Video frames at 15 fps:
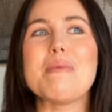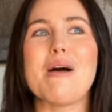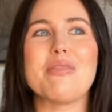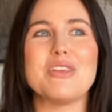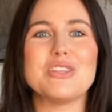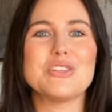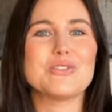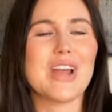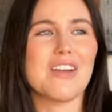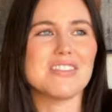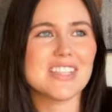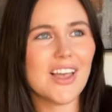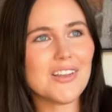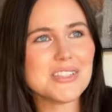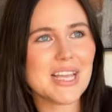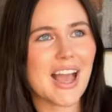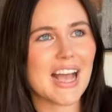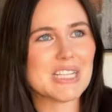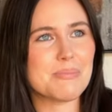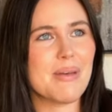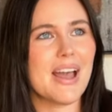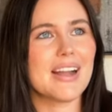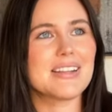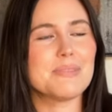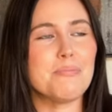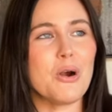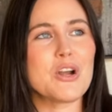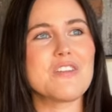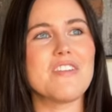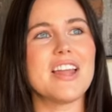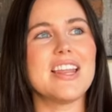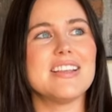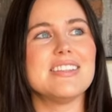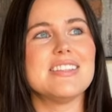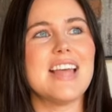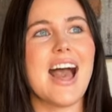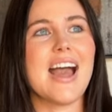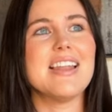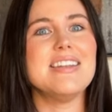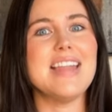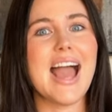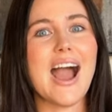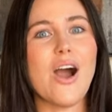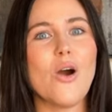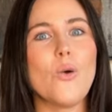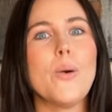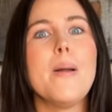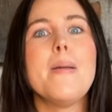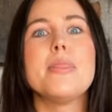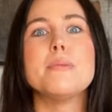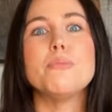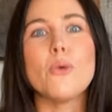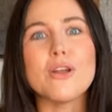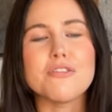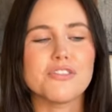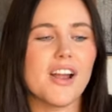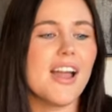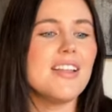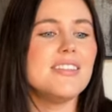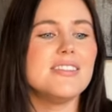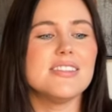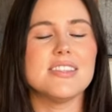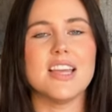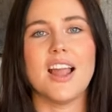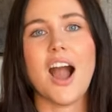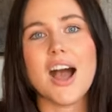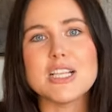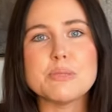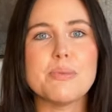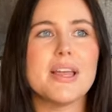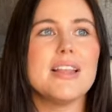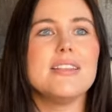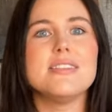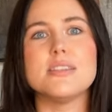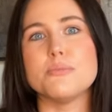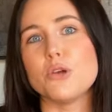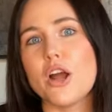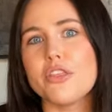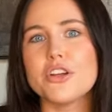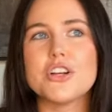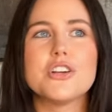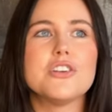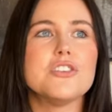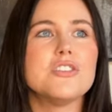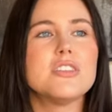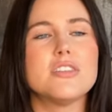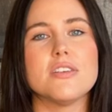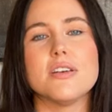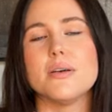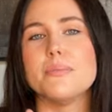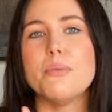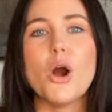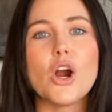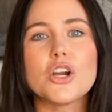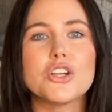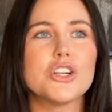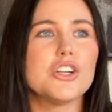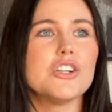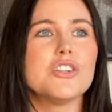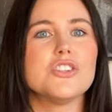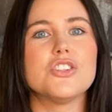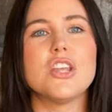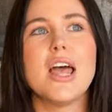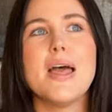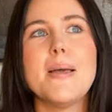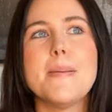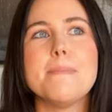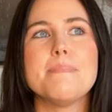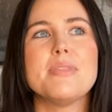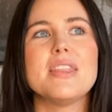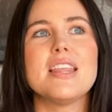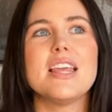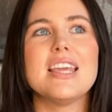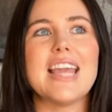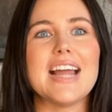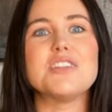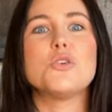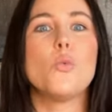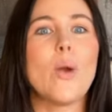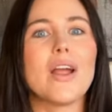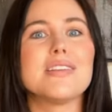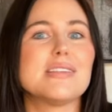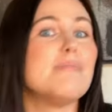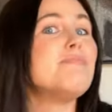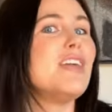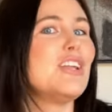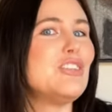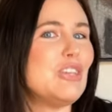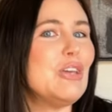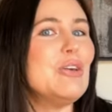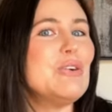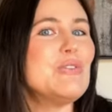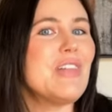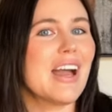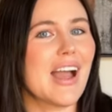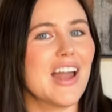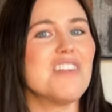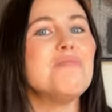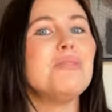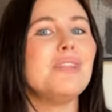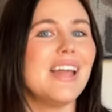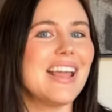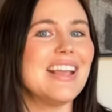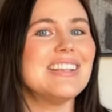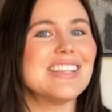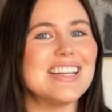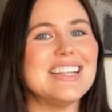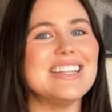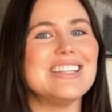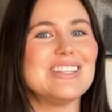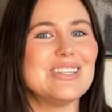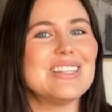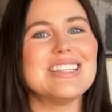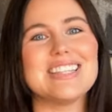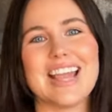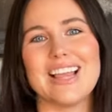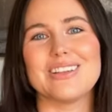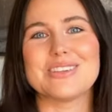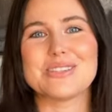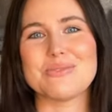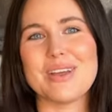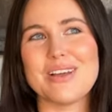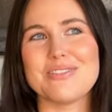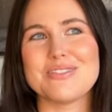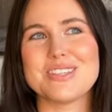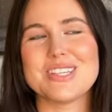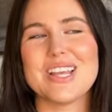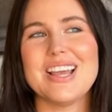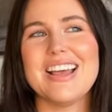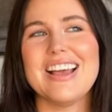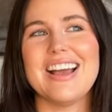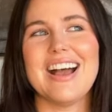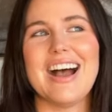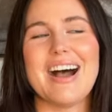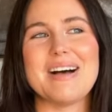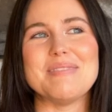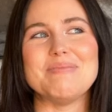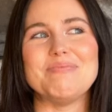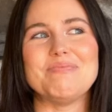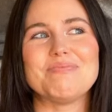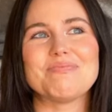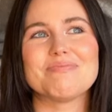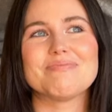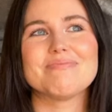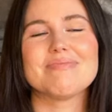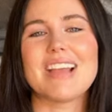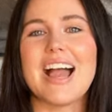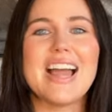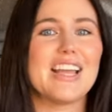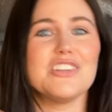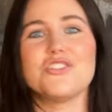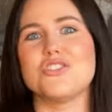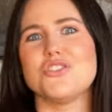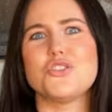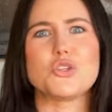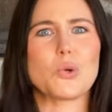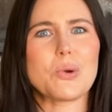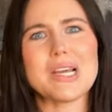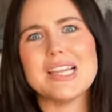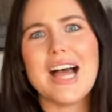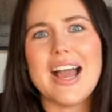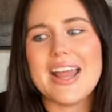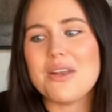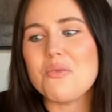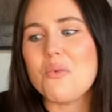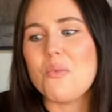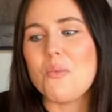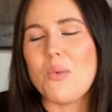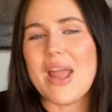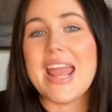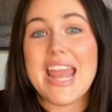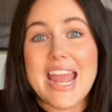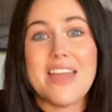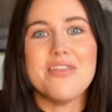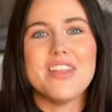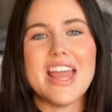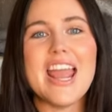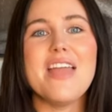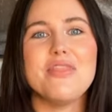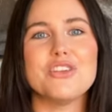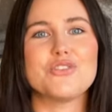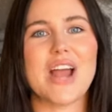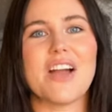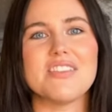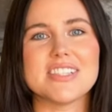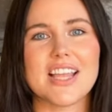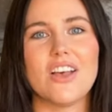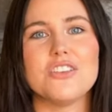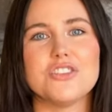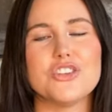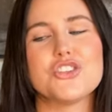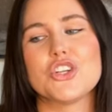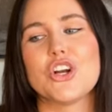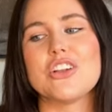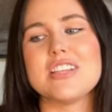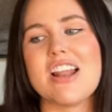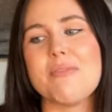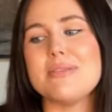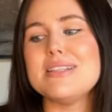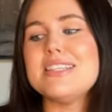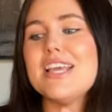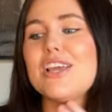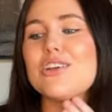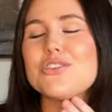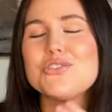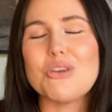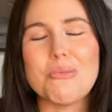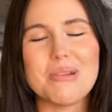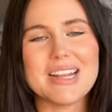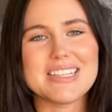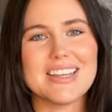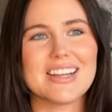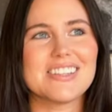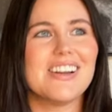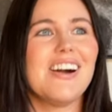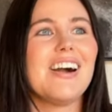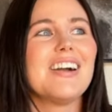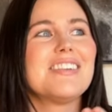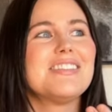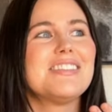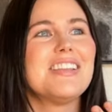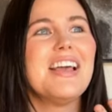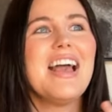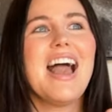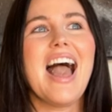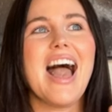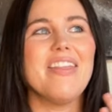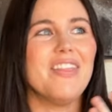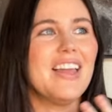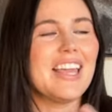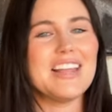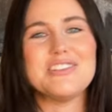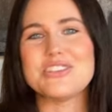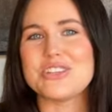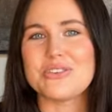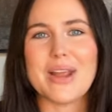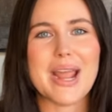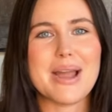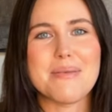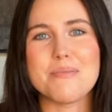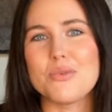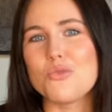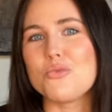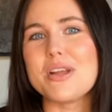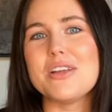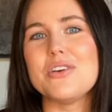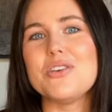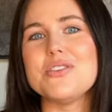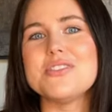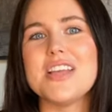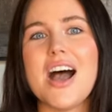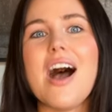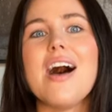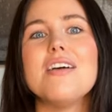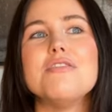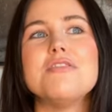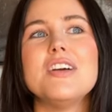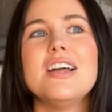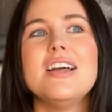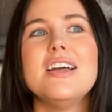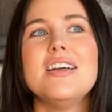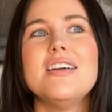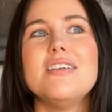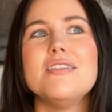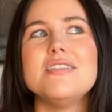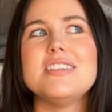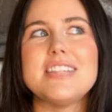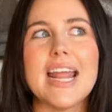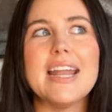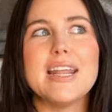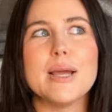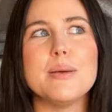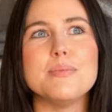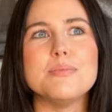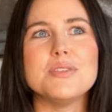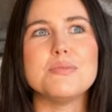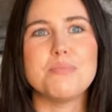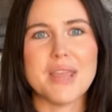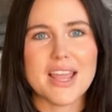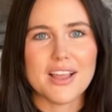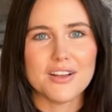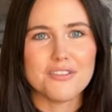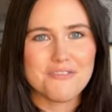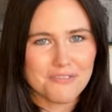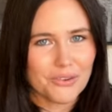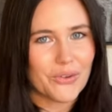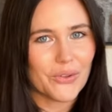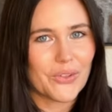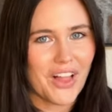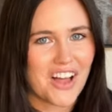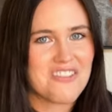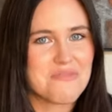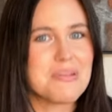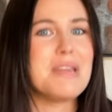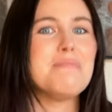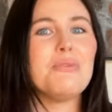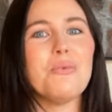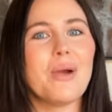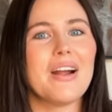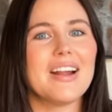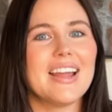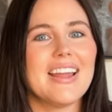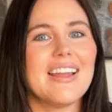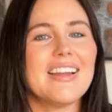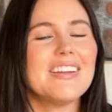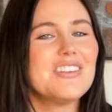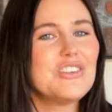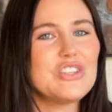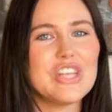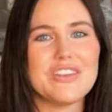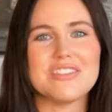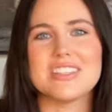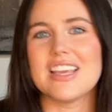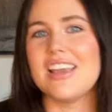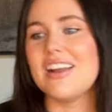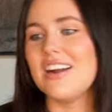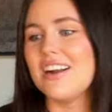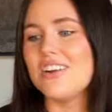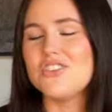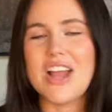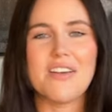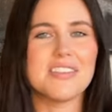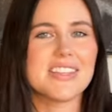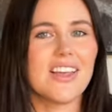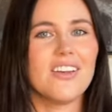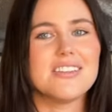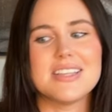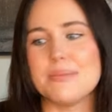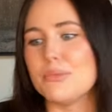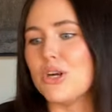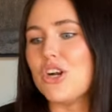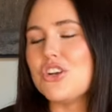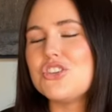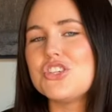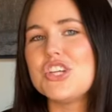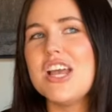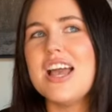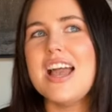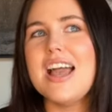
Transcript: about this Travis Kelce aspect, part of it is that now the boyfriends, the husbands, the brothers, the partners get to wear something too that kind of plays into the Taylor Swift. Um, I guess storyline in in the Travis Kelce shirts, and I've been seeing so many TikToks and like Instagram reels of stadiums being full of people wearing Chiefs gear, Travis Kelce merch.